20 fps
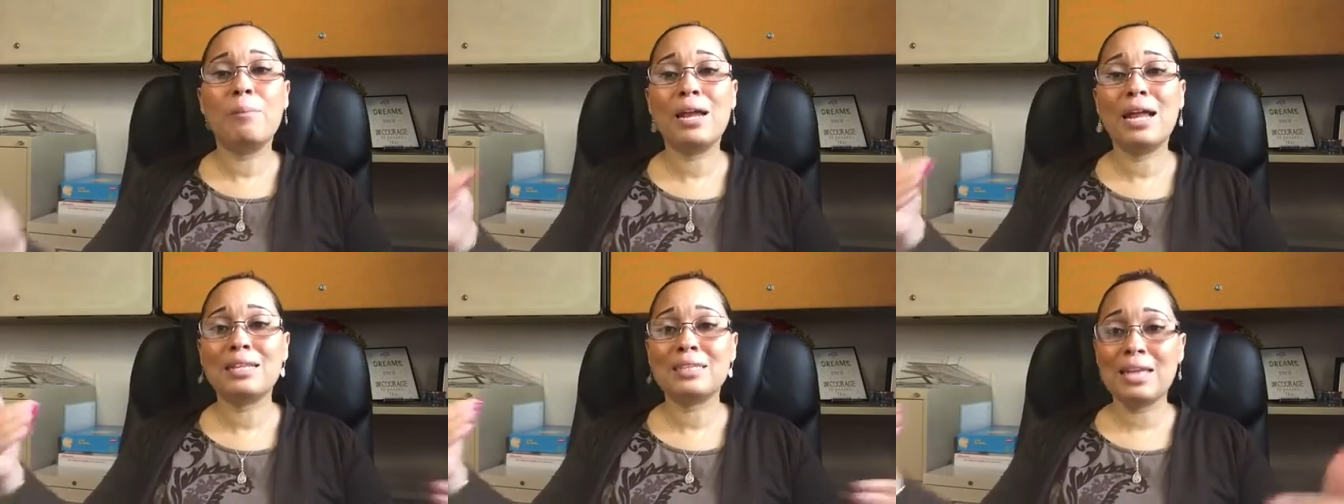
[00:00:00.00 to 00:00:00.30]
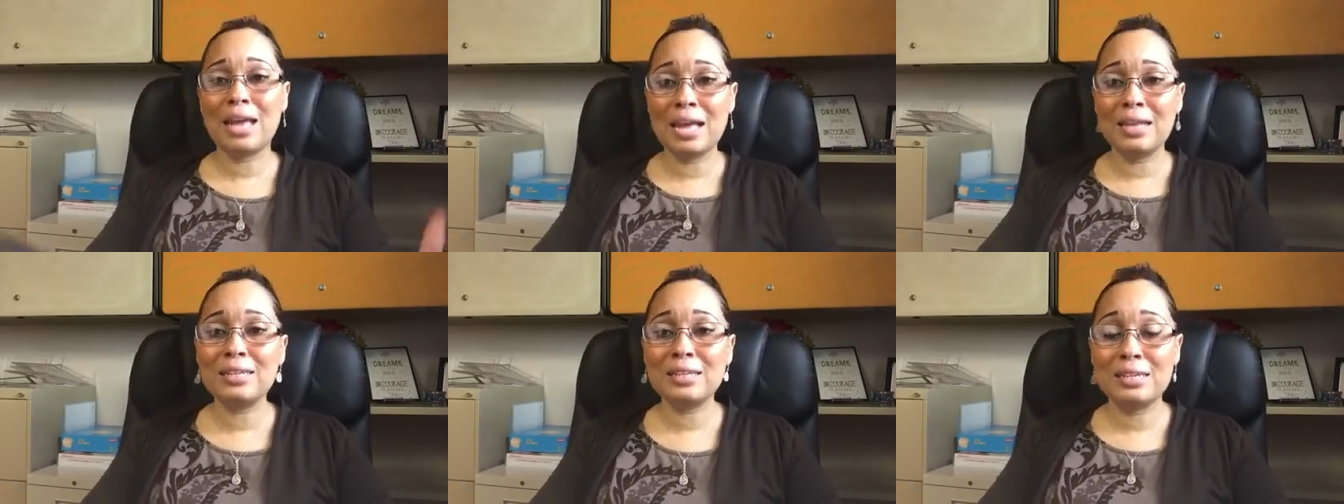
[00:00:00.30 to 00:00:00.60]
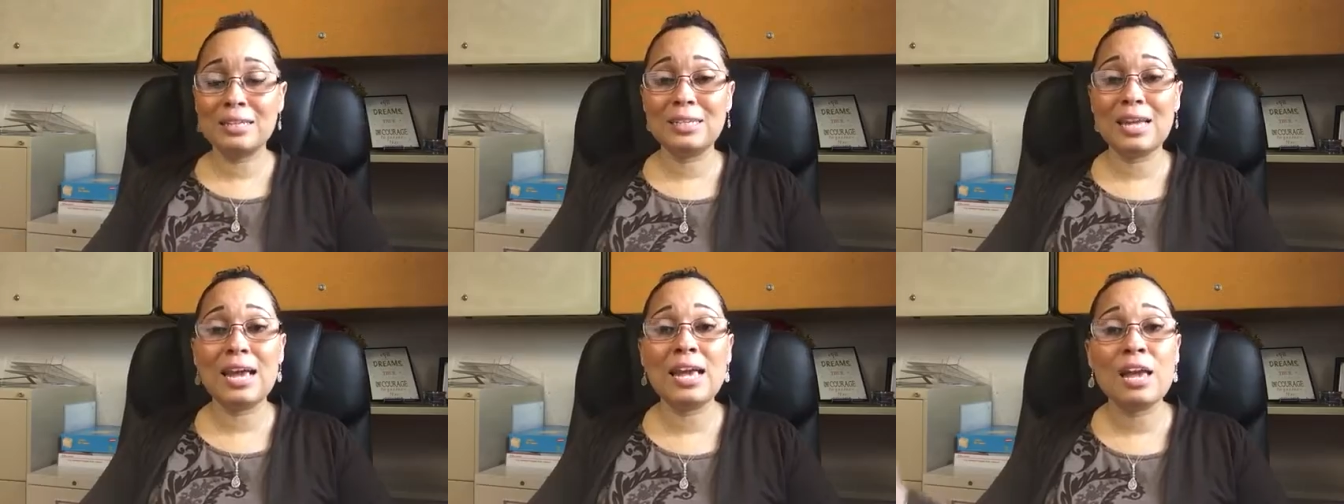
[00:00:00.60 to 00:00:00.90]
But at the end
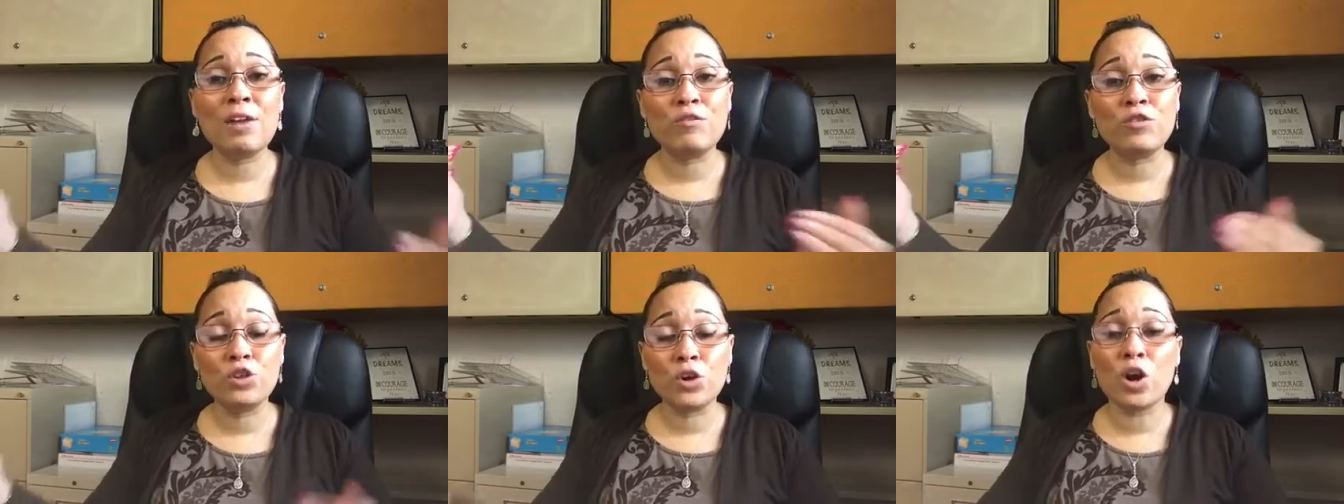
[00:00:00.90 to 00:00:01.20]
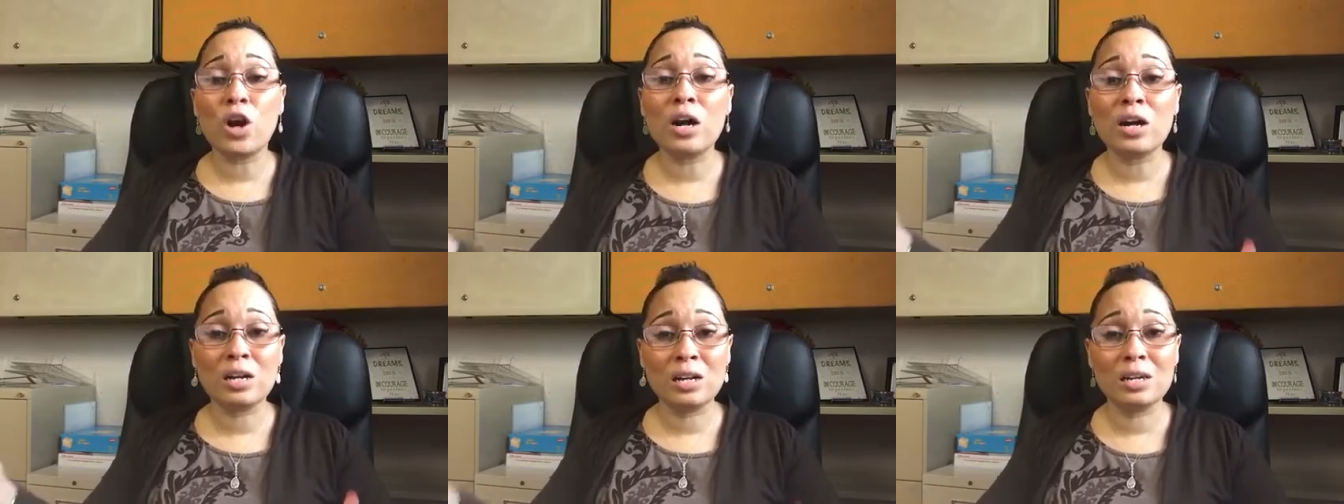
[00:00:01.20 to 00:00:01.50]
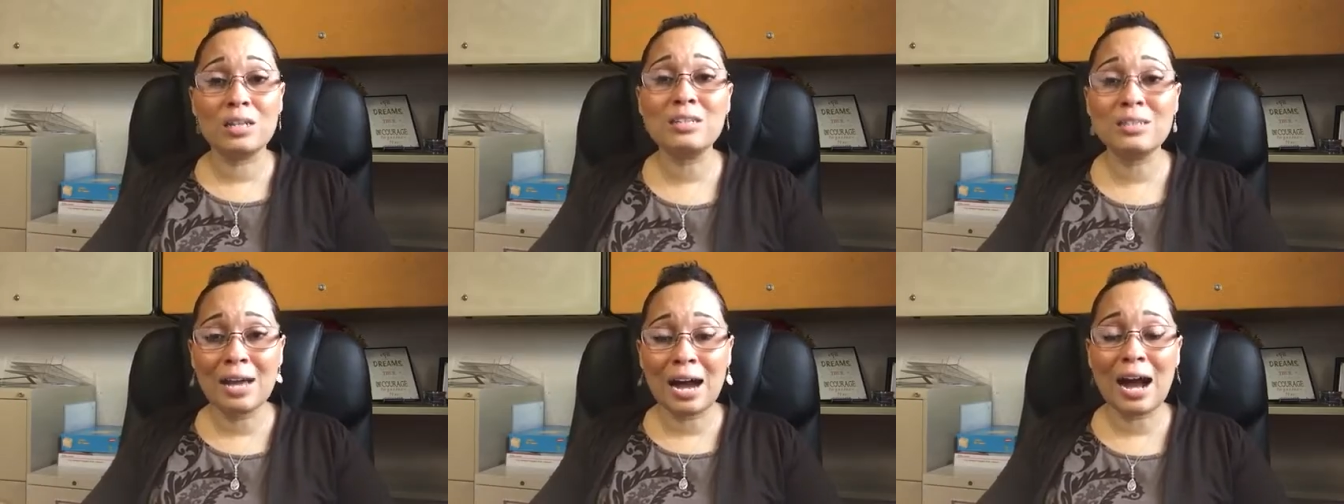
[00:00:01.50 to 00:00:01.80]
of the day, if you're a
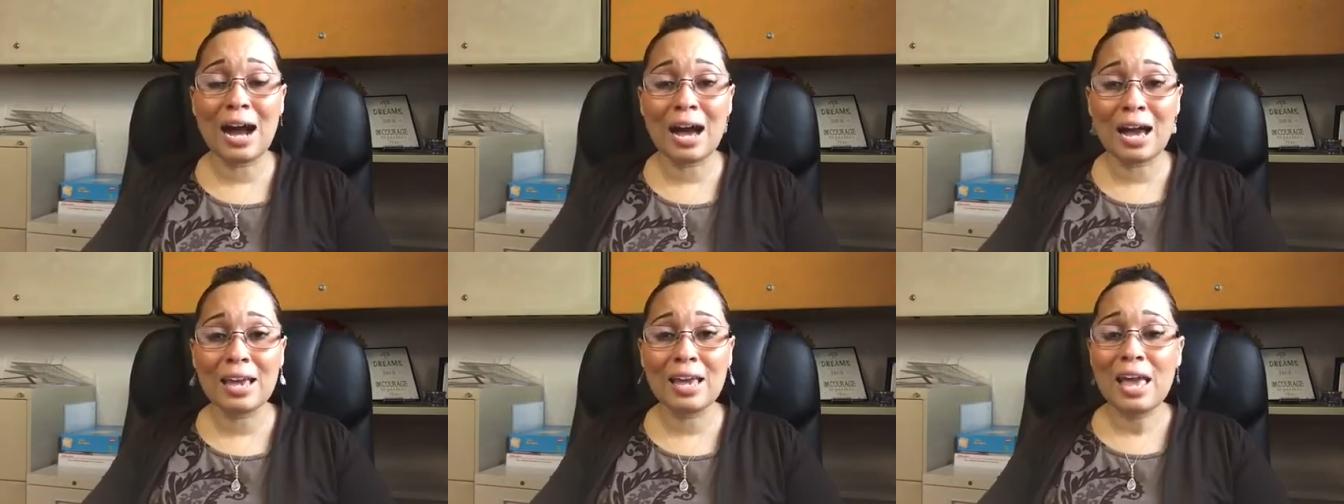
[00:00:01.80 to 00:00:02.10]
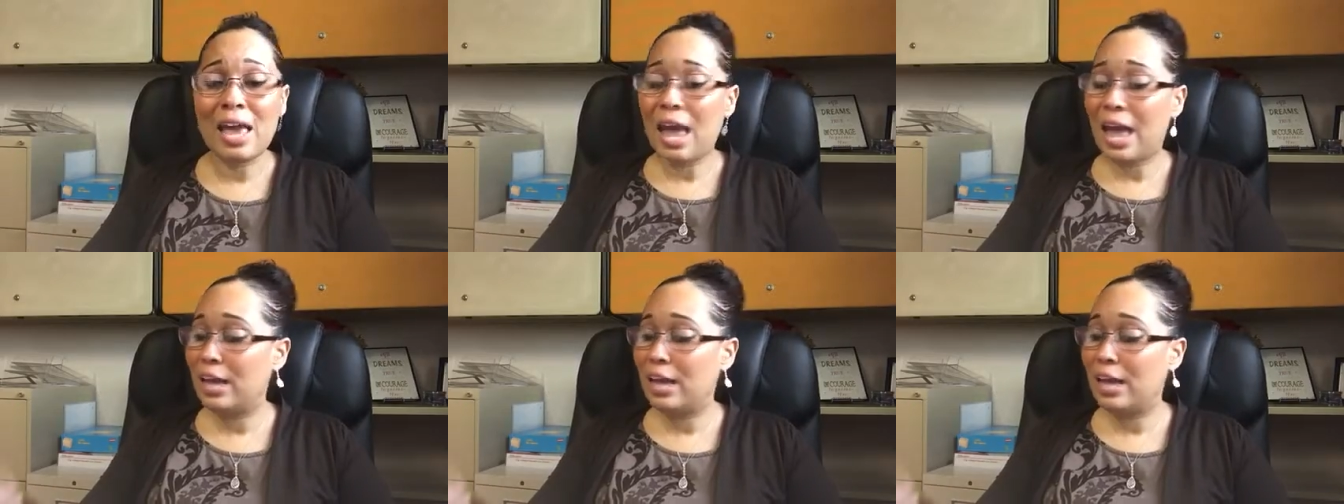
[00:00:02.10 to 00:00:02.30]
good guy